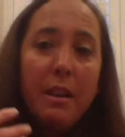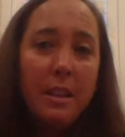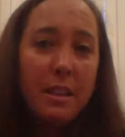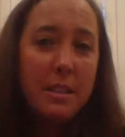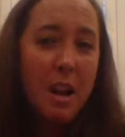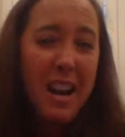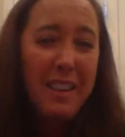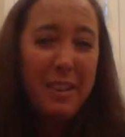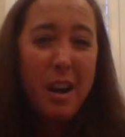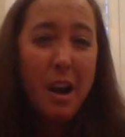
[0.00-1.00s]
I think that's
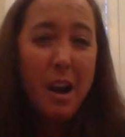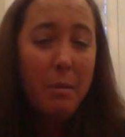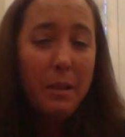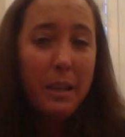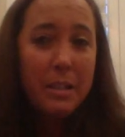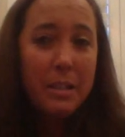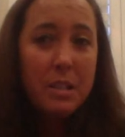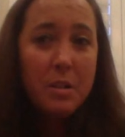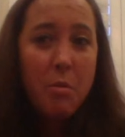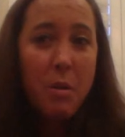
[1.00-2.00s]
kind of a
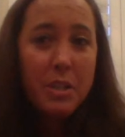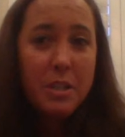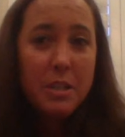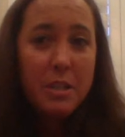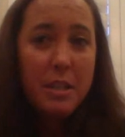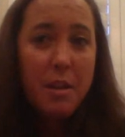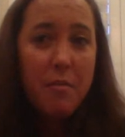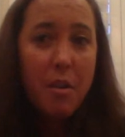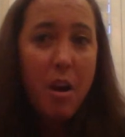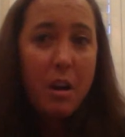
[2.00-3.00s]
complex question to say
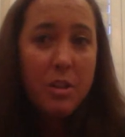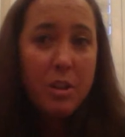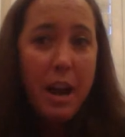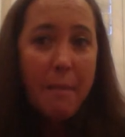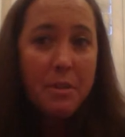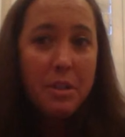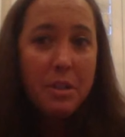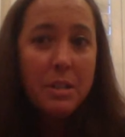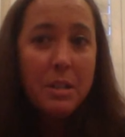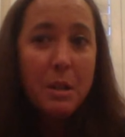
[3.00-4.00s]
for all
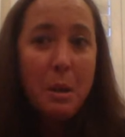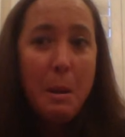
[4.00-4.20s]
chapters.